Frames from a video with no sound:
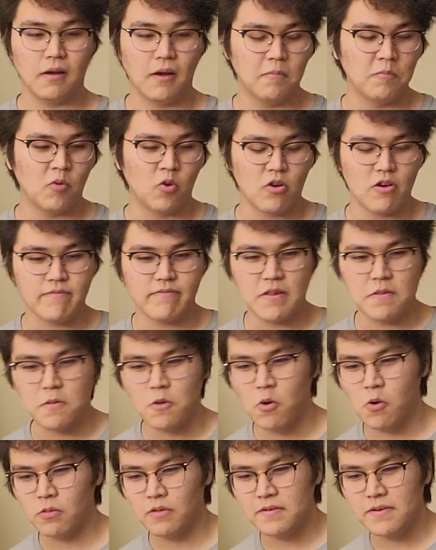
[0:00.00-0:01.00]
I'm more of a
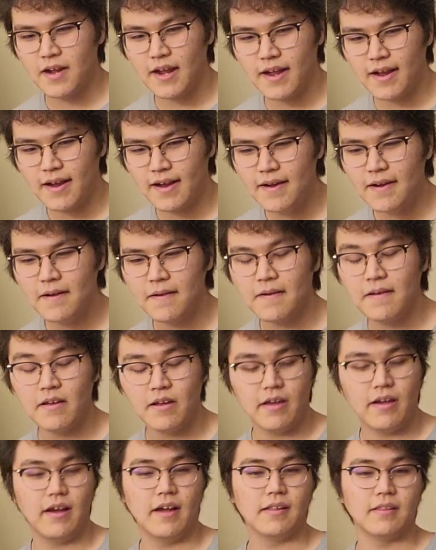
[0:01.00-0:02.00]
Nolan guy.
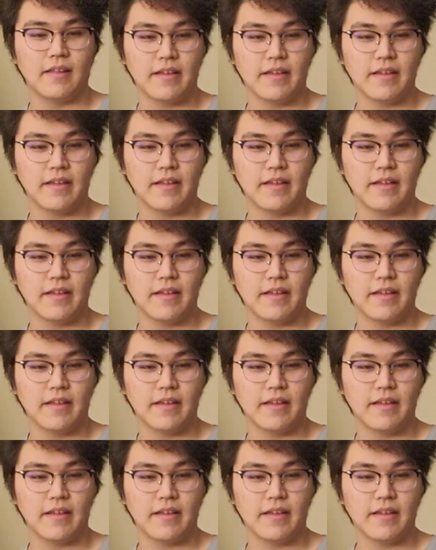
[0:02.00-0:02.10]
I